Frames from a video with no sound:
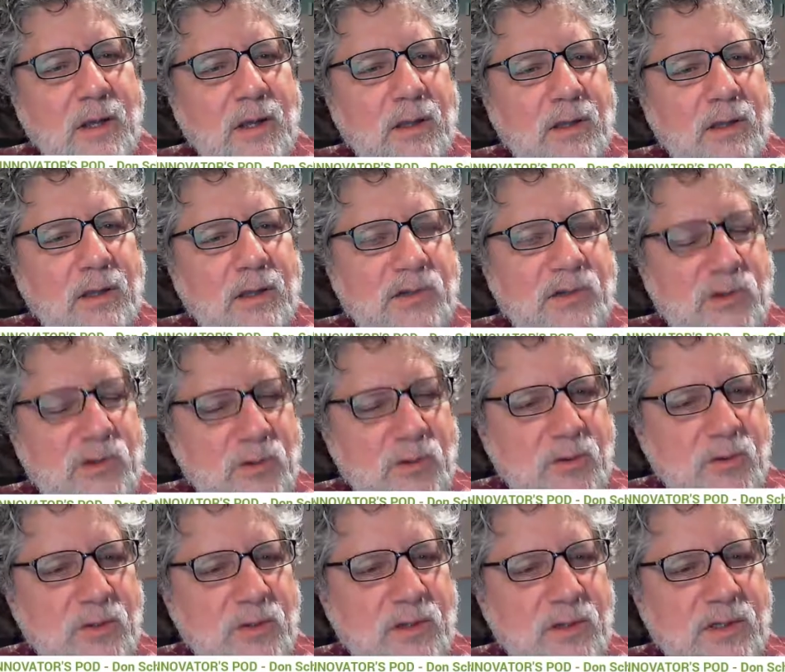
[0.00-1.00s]

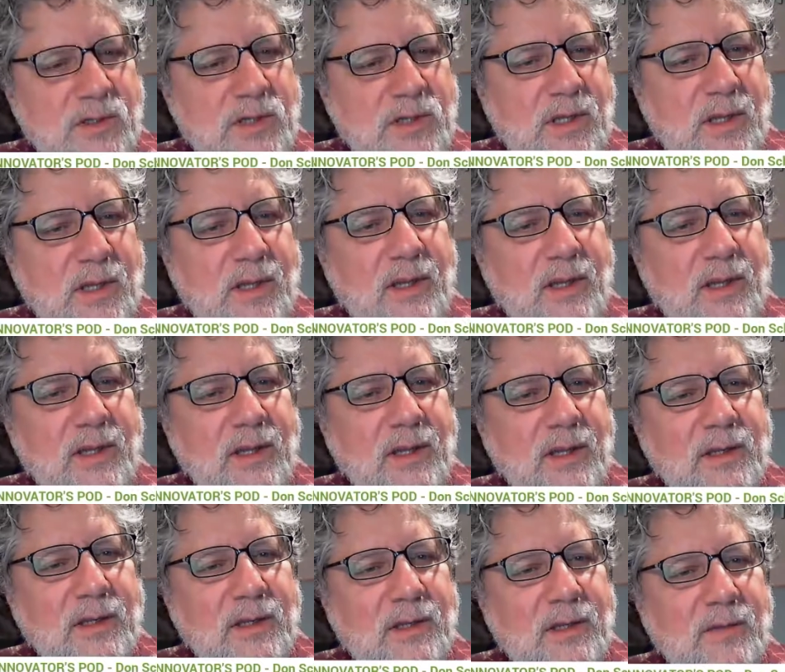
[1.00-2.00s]
students and
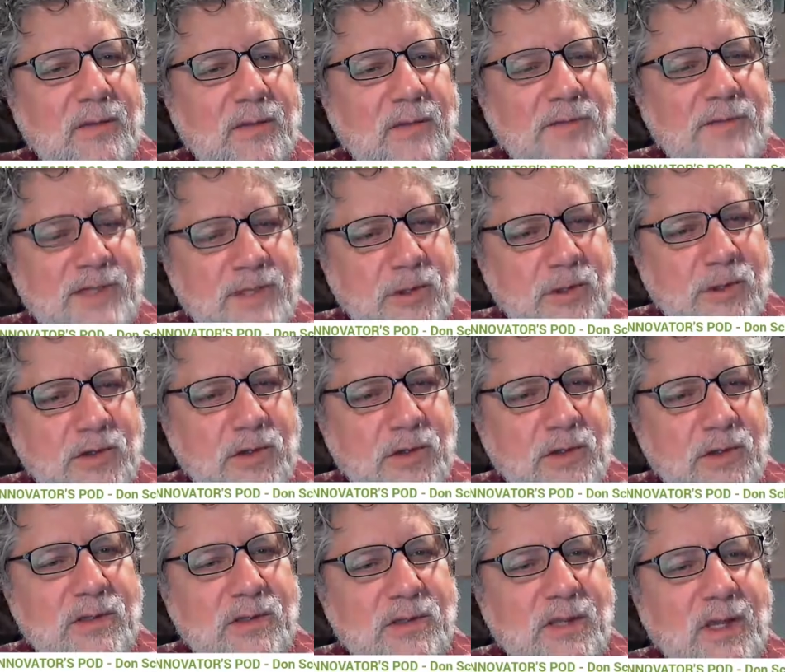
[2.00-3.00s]

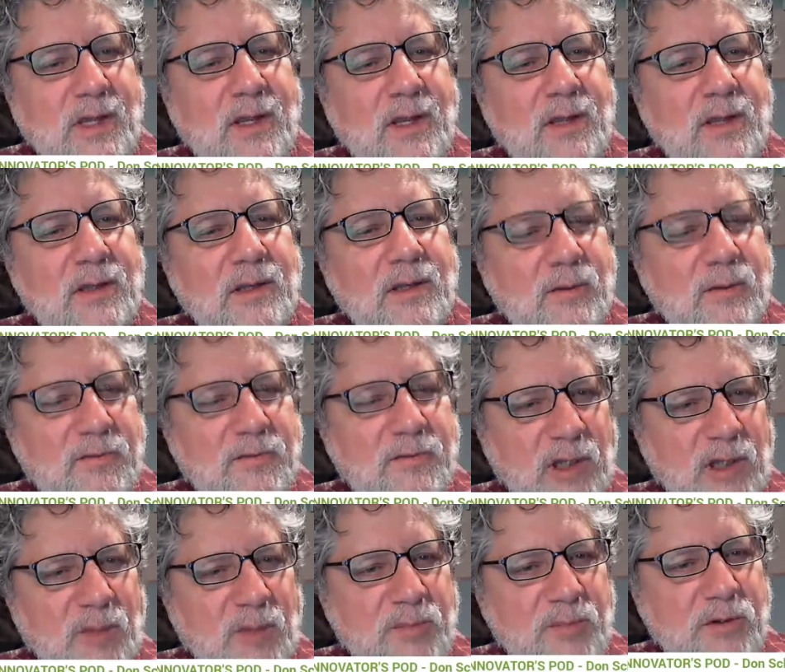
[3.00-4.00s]
physicians and
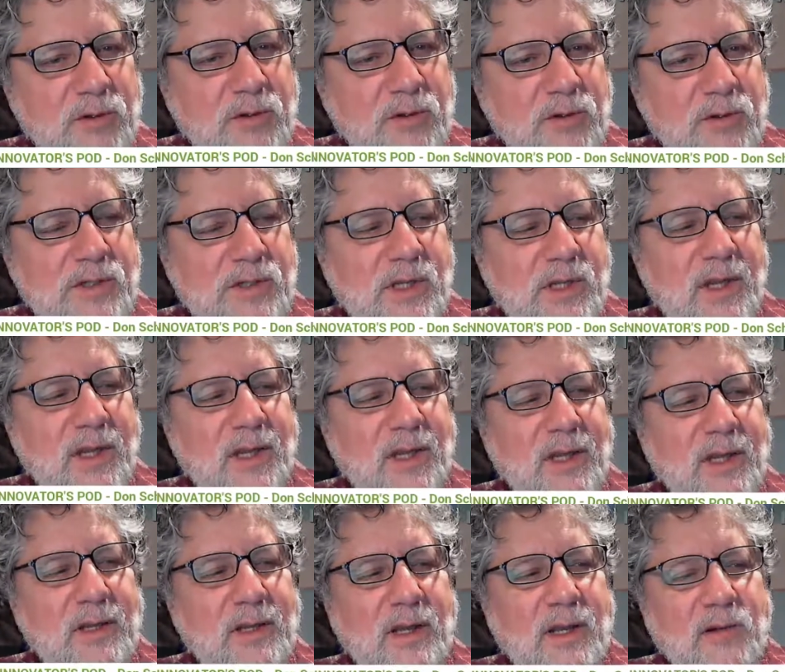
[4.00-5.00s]
developers
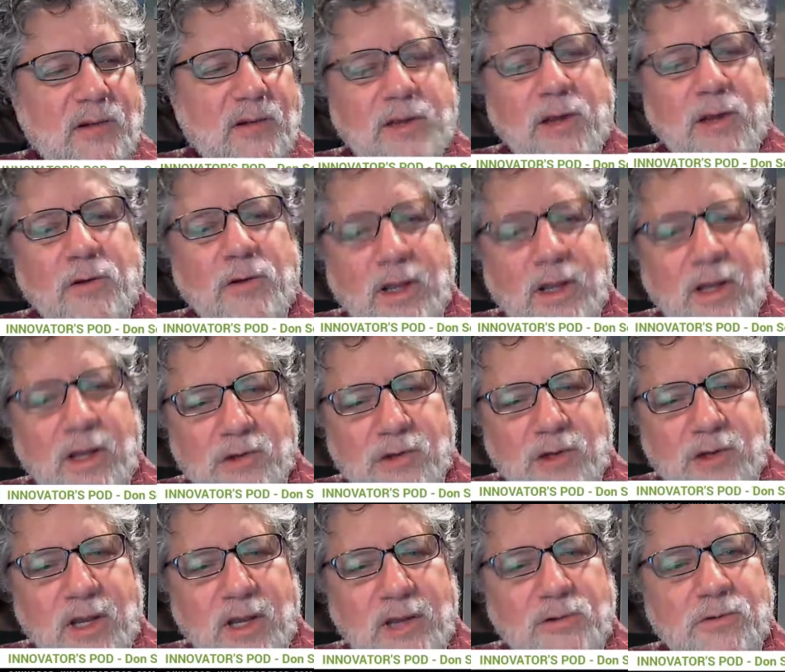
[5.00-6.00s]
and healthcare
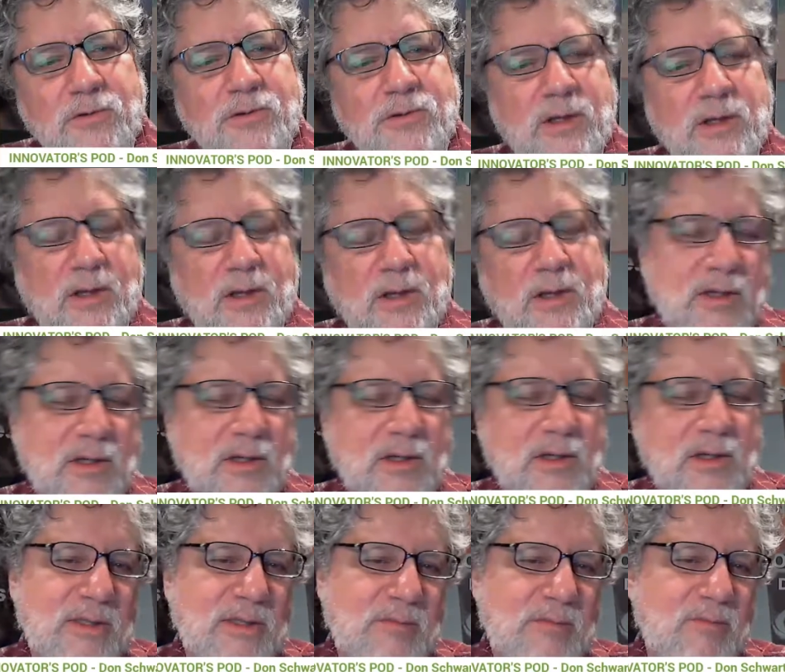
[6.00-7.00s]
educators,
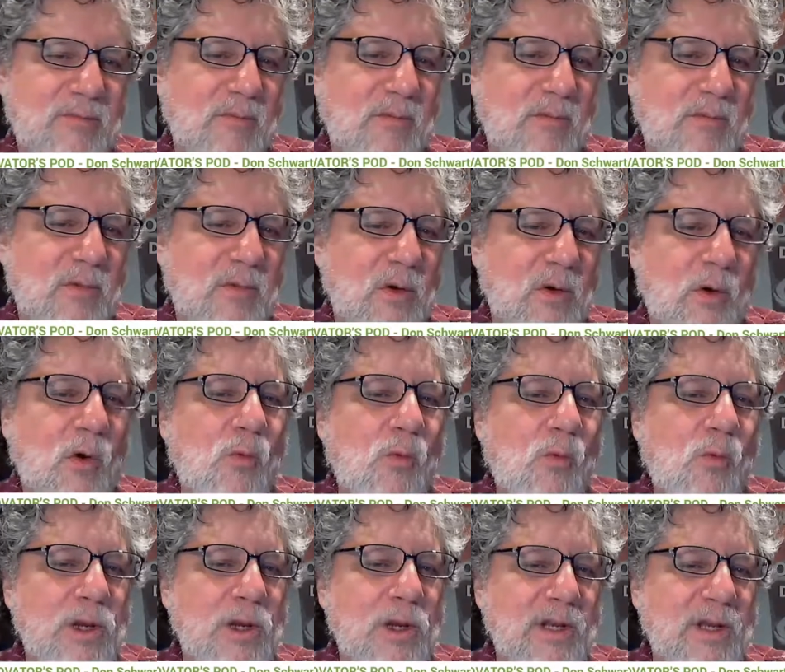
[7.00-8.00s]
all
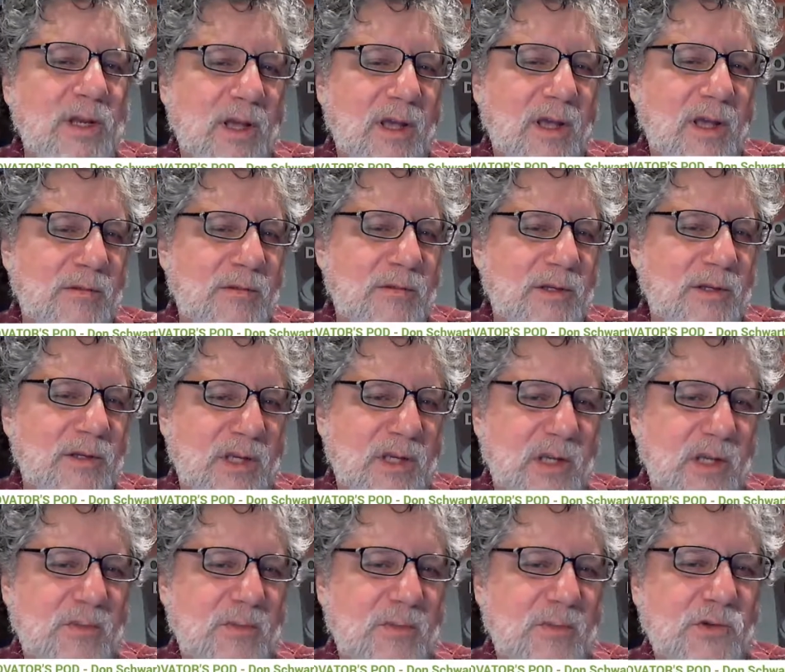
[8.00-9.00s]
working together in
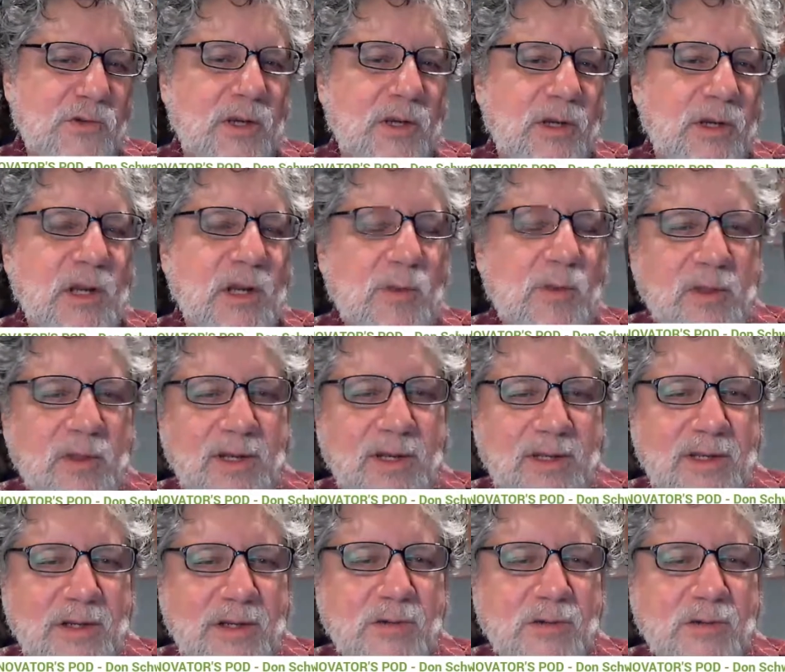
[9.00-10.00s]
teams, trying to come up with
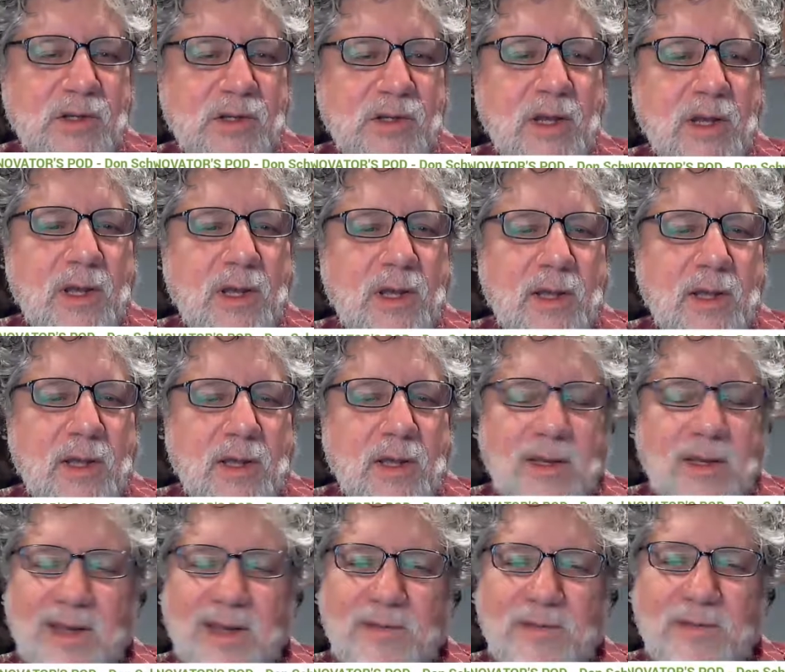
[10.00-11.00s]
ideas.
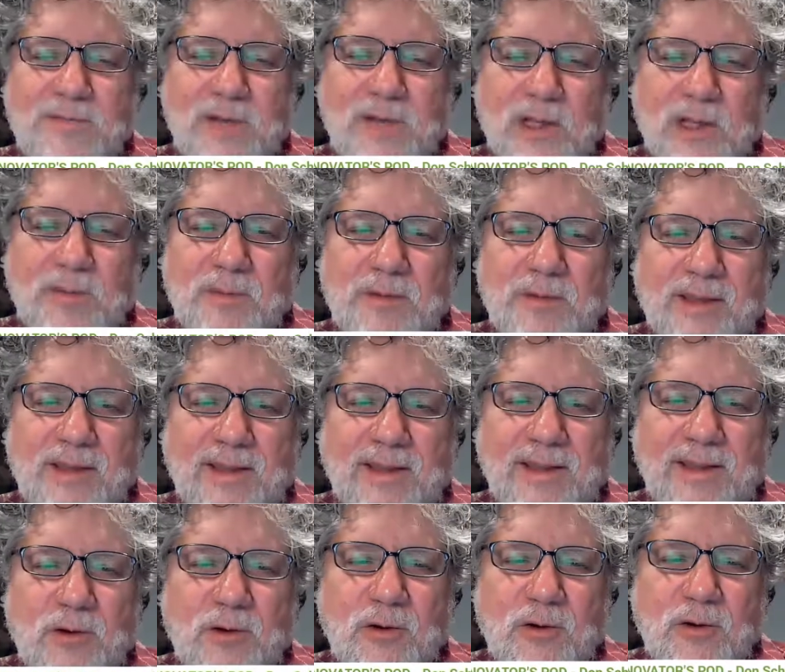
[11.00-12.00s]
Not develop it,
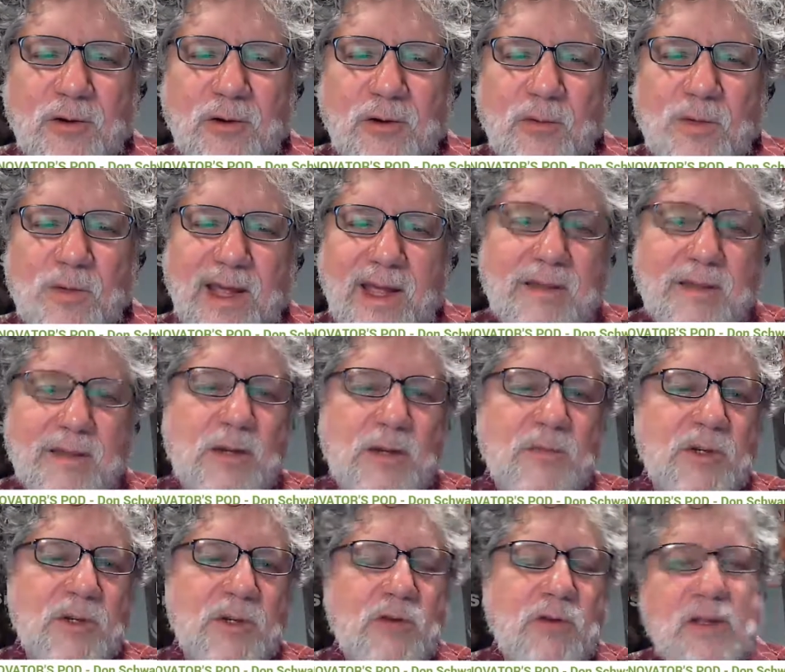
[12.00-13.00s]
it wasn't a
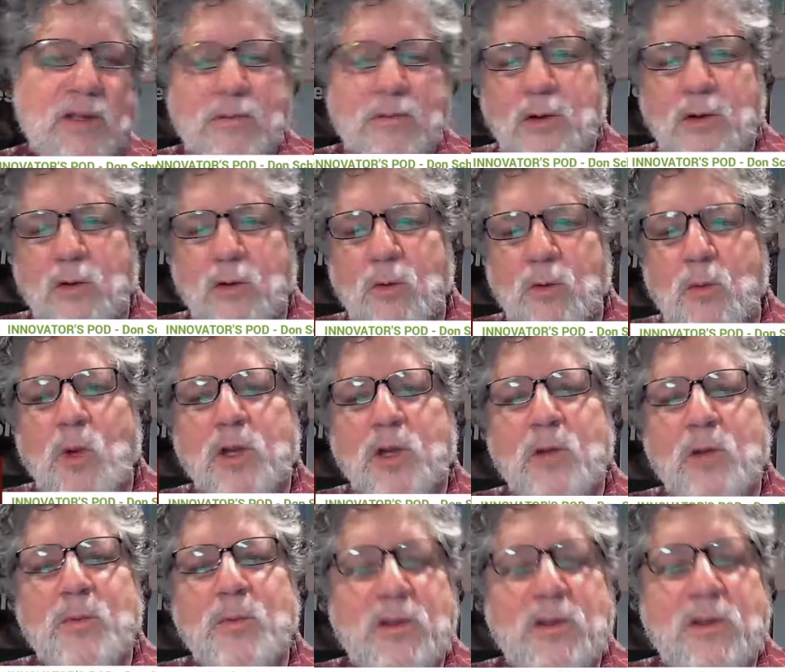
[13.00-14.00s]
hackathon, but try to,
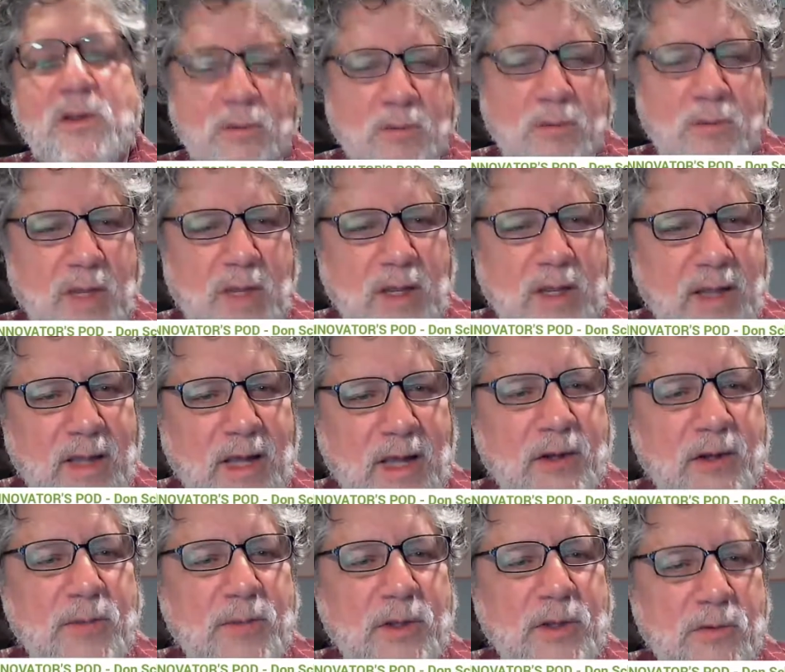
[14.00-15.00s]
what can we do? How
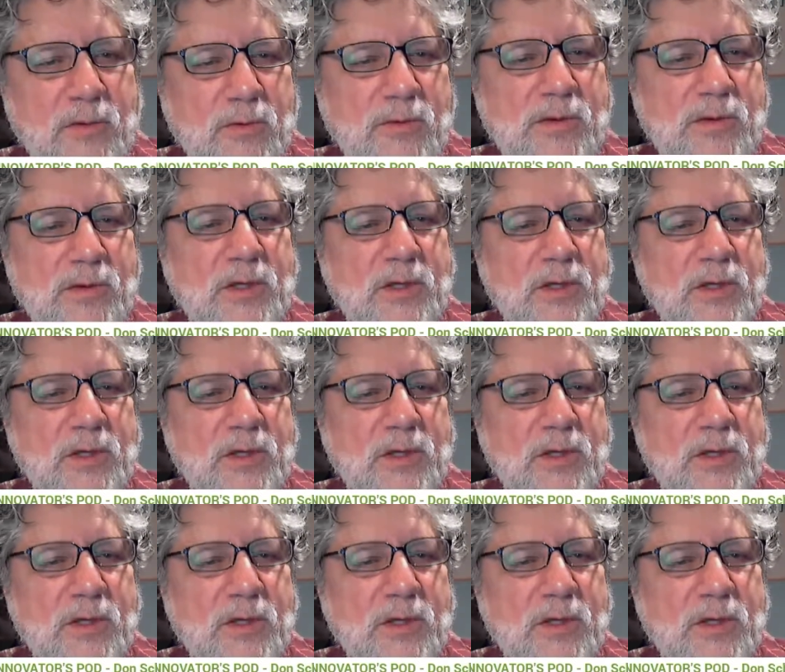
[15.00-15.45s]
can we use